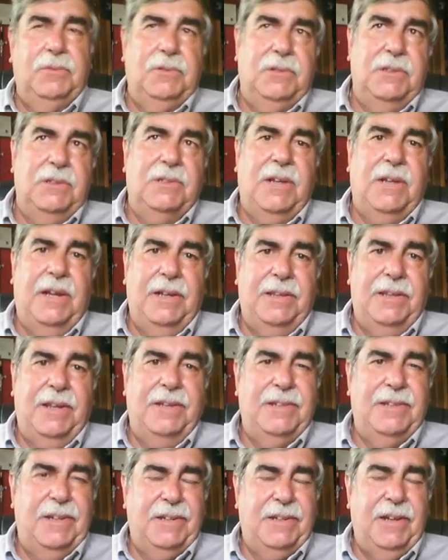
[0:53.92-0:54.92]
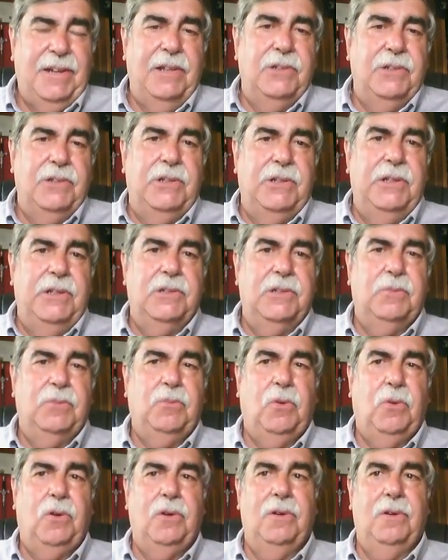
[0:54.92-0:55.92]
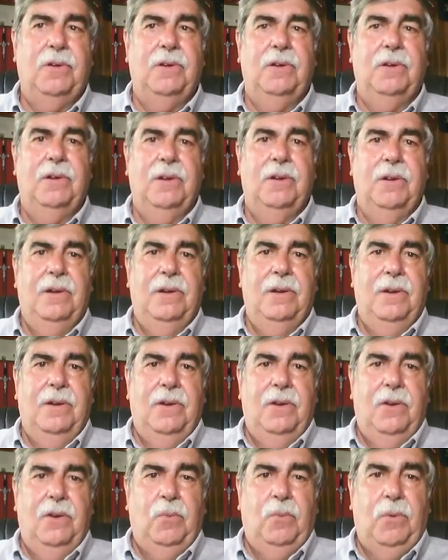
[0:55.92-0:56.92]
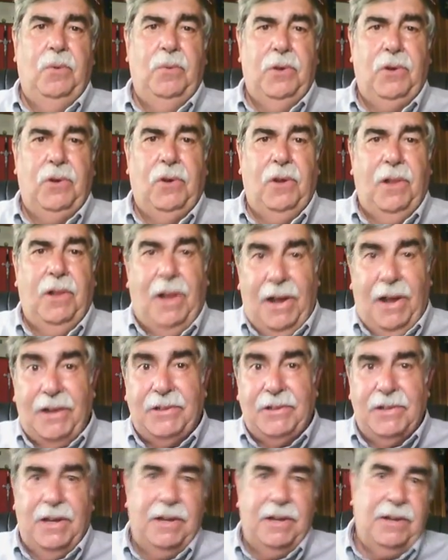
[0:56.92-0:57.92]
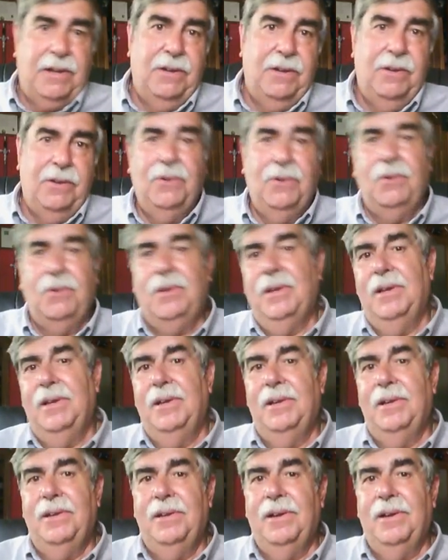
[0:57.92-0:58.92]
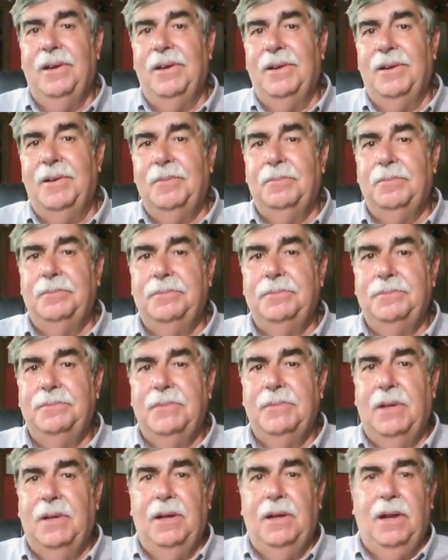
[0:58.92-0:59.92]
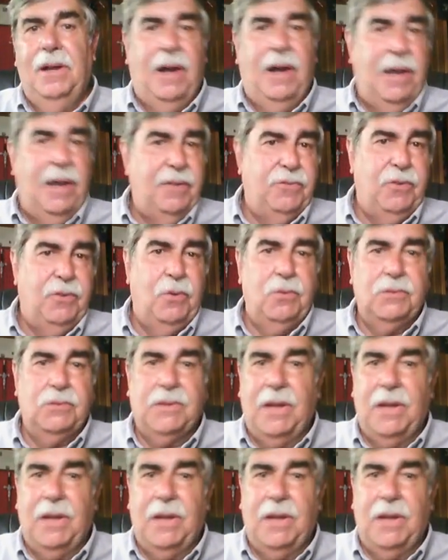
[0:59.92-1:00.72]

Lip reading: decided that technology is more what we call high tech. Okay, iPhones,